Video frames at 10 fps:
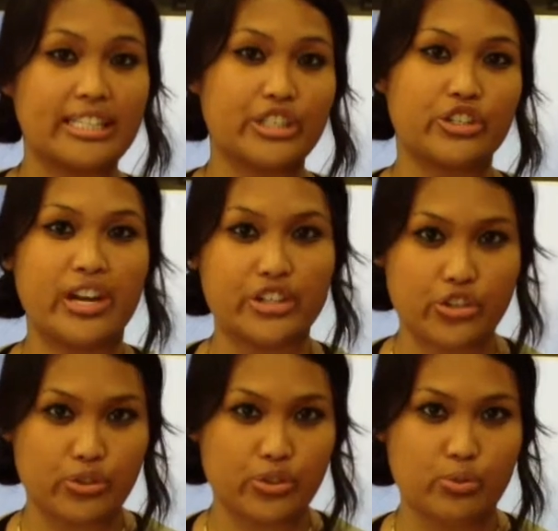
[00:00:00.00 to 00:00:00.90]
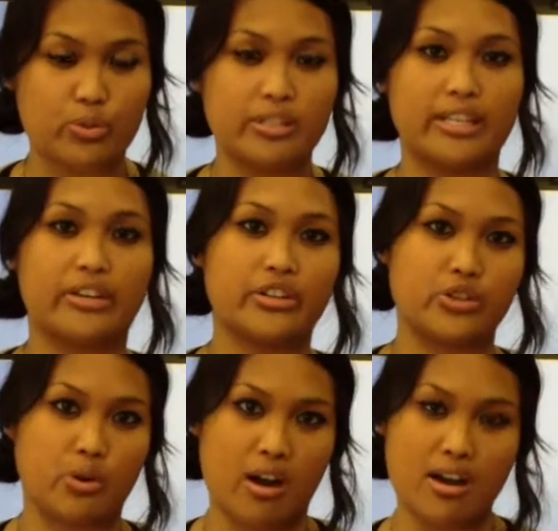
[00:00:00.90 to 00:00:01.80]
an international school here
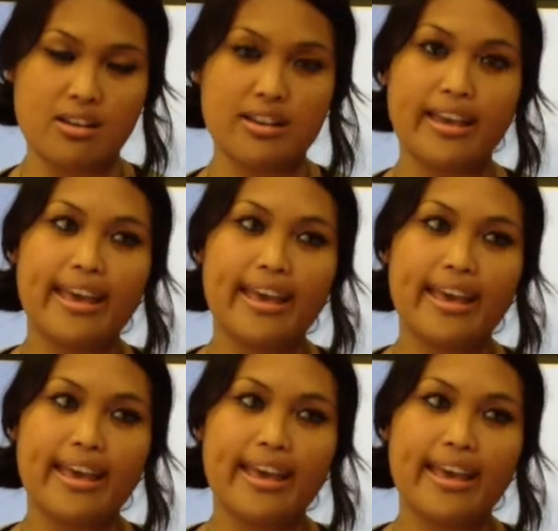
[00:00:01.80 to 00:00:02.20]
in Doha.